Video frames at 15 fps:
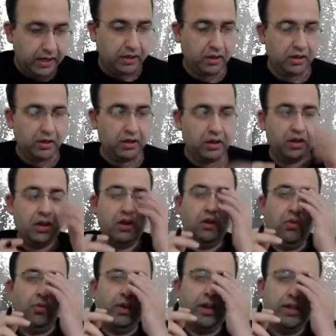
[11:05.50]
eight.
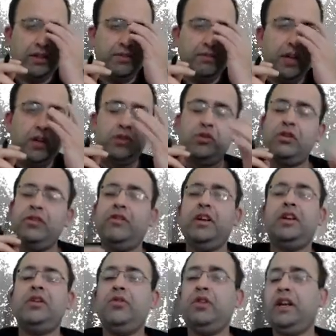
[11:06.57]
What is the main role of
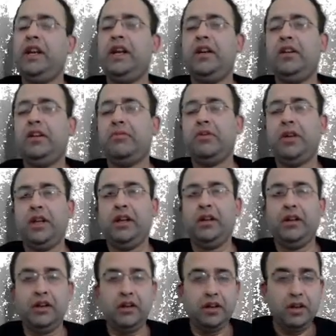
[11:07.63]
interleukin eight in the body?
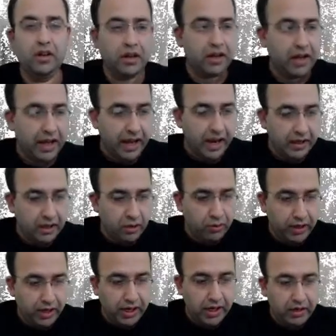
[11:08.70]

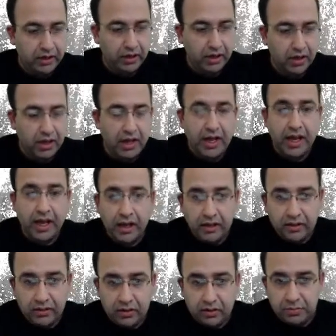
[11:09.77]
Interleukin eight. It
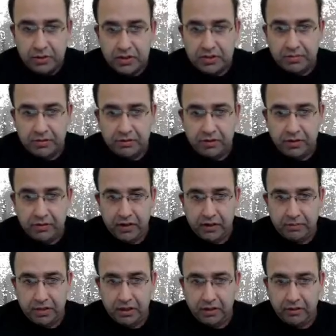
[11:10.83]
is responsible for
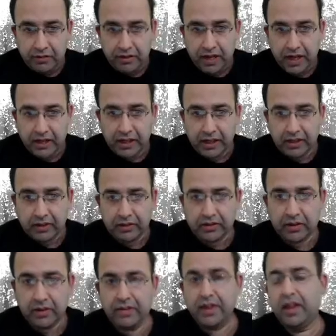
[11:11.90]
development of A R D
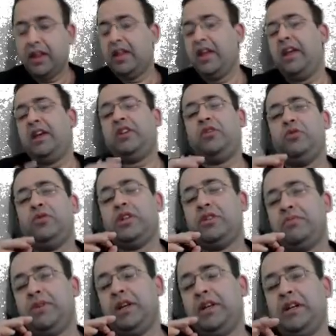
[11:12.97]
S, acute
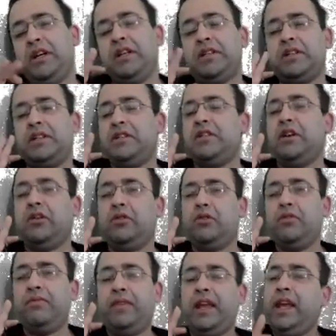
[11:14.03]
respiratory distress
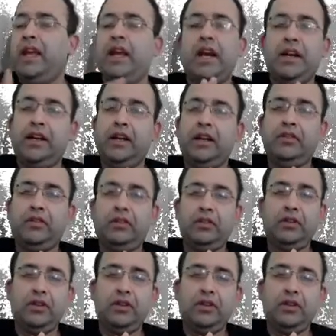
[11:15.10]
syndrome, A R D S.